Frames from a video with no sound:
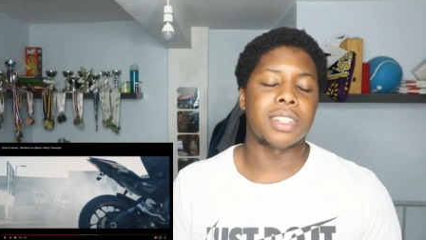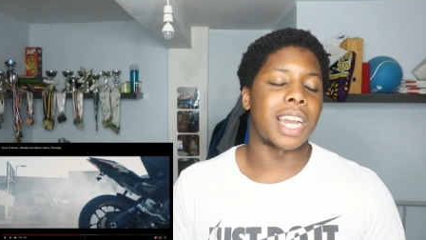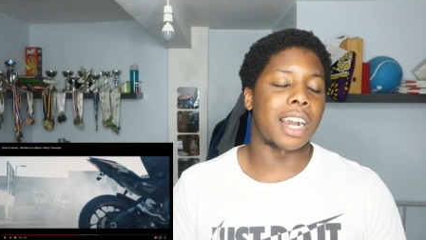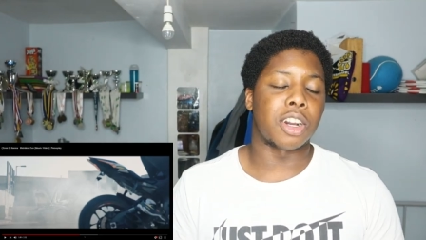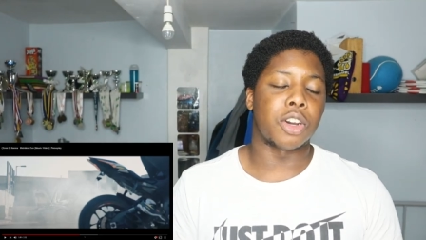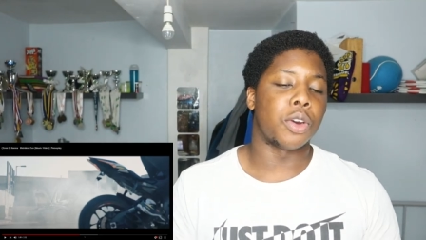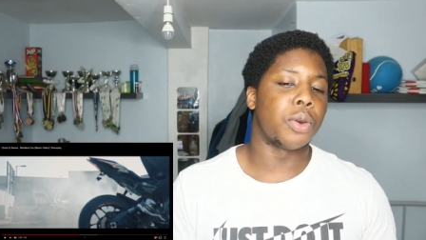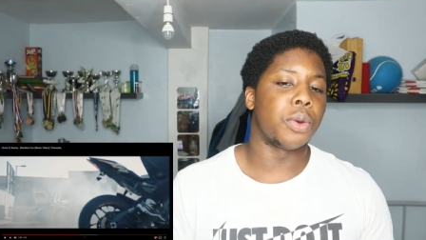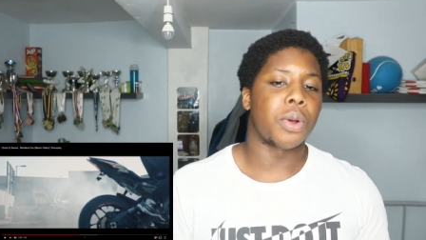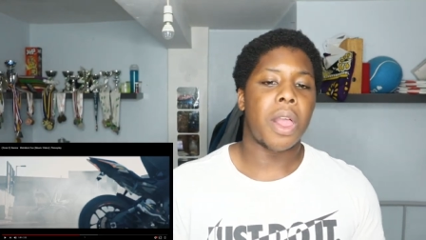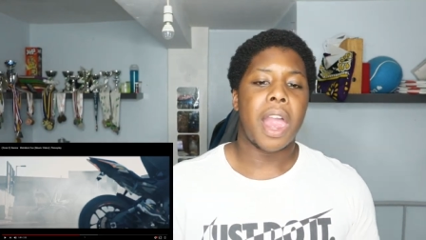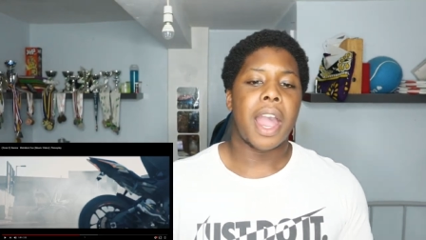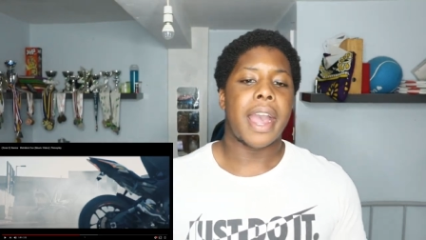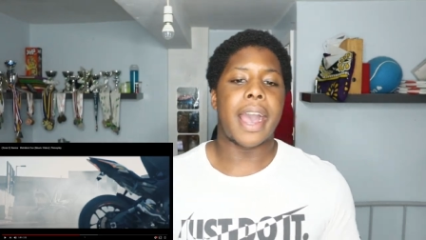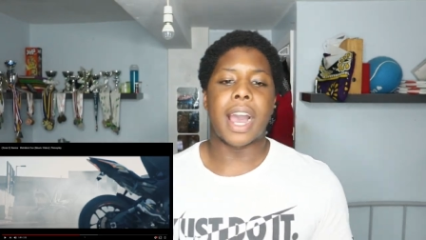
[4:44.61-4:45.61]
Yanko
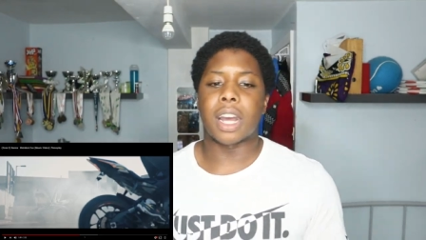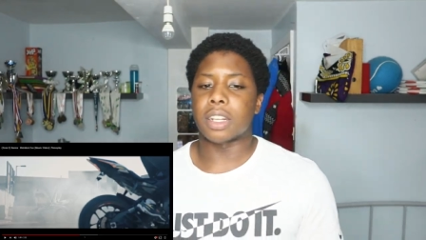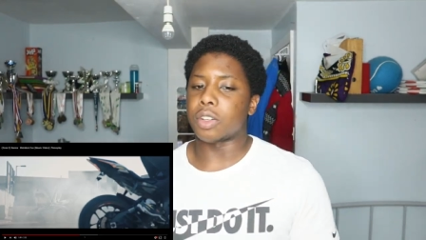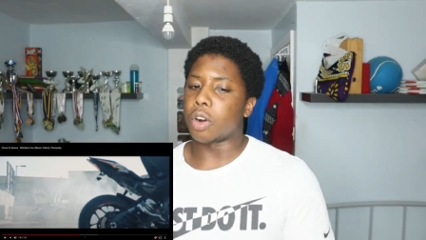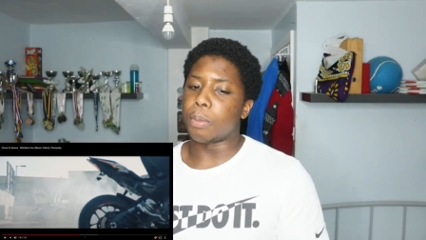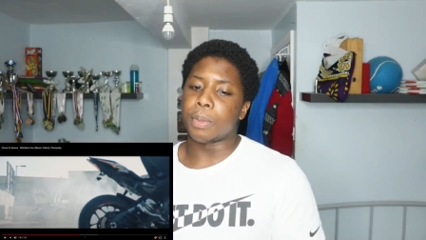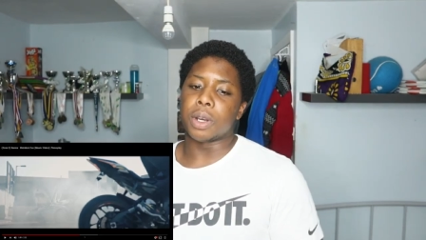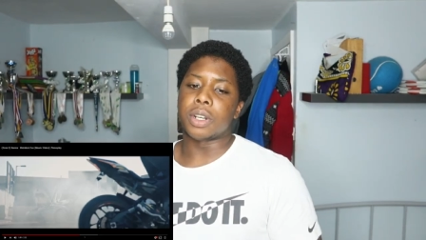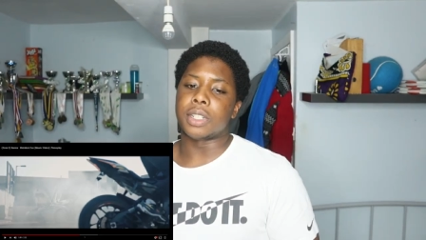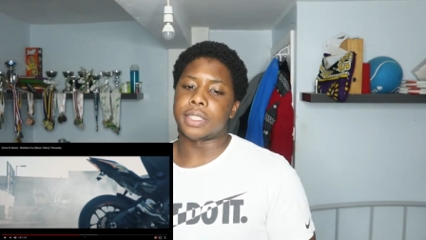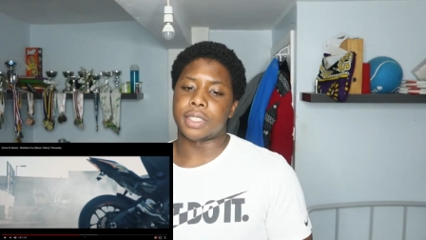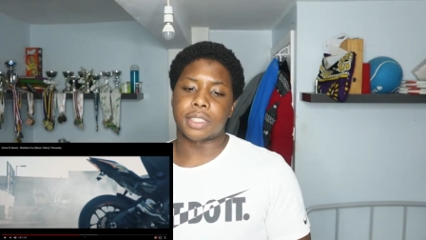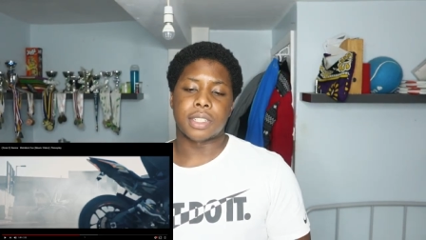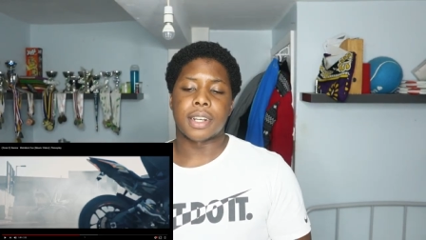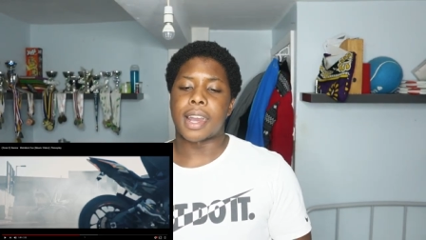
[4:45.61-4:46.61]
and Homer
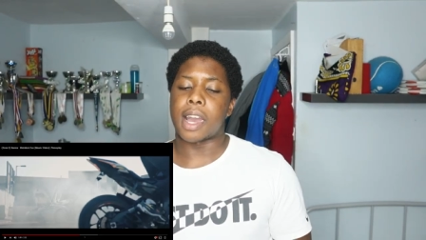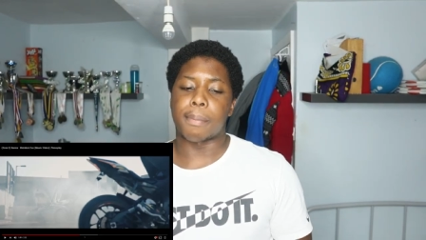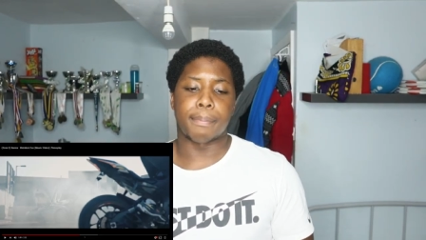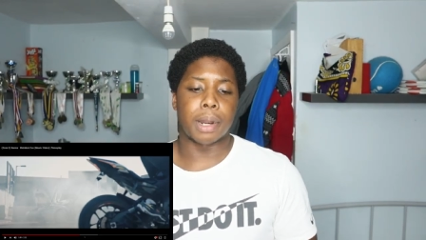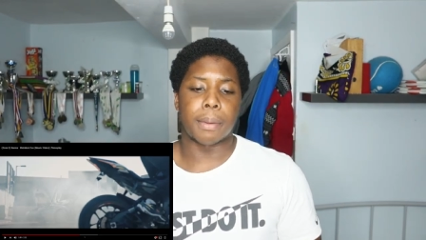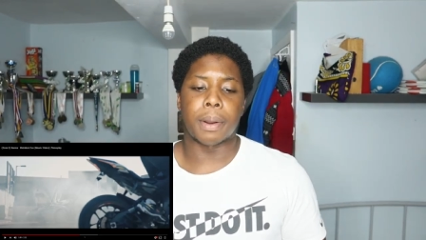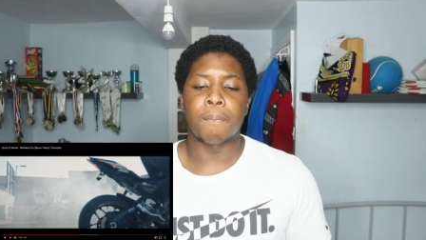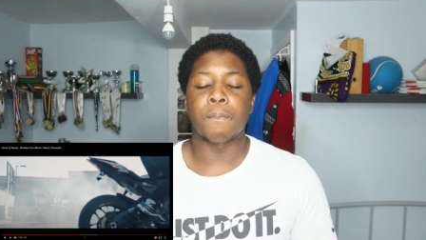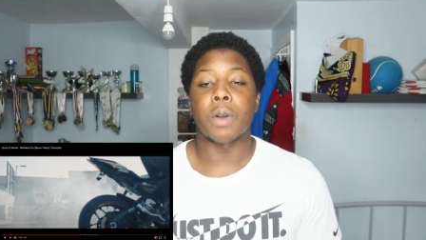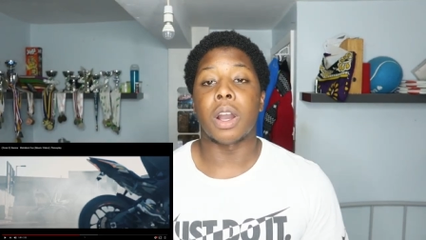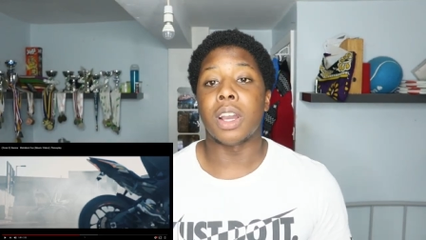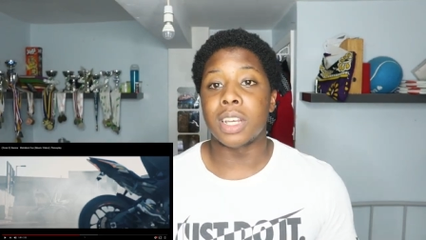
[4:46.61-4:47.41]
Earn and blah blah.